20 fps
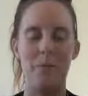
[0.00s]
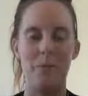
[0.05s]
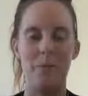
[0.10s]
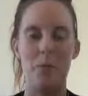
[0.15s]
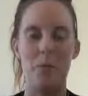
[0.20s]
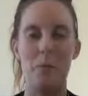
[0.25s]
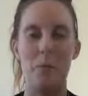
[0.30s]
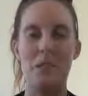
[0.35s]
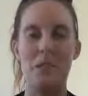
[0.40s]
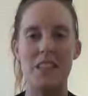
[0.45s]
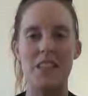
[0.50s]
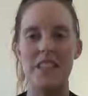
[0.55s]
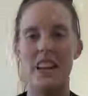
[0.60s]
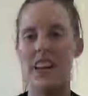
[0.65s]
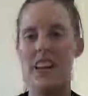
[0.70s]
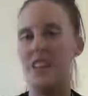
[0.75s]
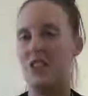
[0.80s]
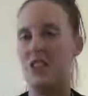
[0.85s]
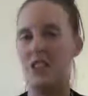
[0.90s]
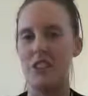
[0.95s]

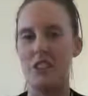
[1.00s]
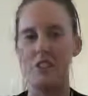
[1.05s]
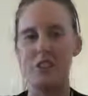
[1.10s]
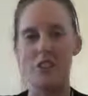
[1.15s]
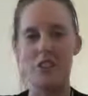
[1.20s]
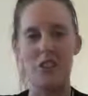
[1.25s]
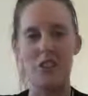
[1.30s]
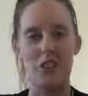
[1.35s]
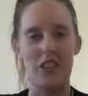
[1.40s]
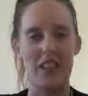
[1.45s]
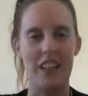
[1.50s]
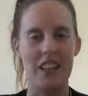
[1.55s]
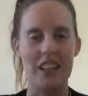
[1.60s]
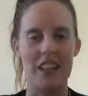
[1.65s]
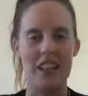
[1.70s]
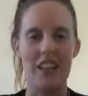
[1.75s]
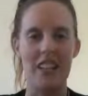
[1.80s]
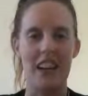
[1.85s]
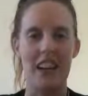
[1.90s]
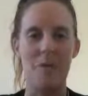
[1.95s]
representations of exotic
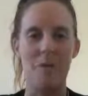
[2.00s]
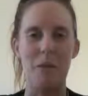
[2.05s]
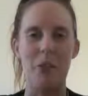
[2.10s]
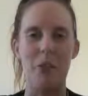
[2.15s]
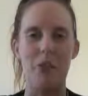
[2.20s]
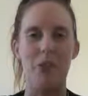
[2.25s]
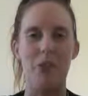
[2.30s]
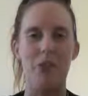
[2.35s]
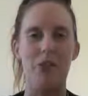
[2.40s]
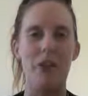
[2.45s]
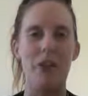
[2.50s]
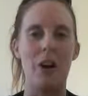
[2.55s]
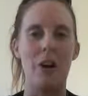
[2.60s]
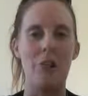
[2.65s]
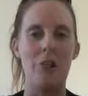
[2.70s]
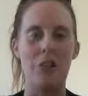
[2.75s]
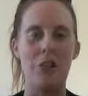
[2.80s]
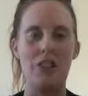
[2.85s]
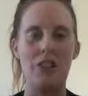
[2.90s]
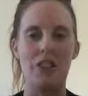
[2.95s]
entertainment through
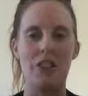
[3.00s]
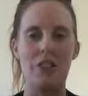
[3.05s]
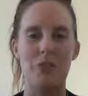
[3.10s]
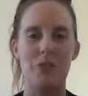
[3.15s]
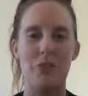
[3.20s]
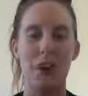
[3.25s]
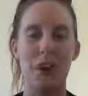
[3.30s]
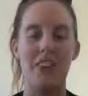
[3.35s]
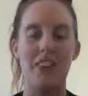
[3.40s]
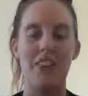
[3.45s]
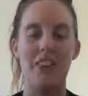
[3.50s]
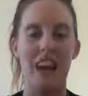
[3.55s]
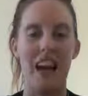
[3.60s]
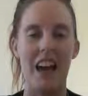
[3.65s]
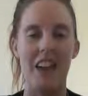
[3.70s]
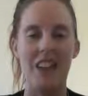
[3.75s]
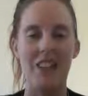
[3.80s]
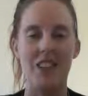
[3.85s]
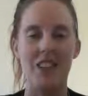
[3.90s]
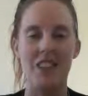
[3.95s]
cultures throughout the
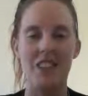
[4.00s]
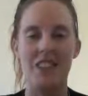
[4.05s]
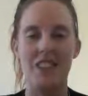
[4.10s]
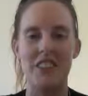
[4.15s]
ages.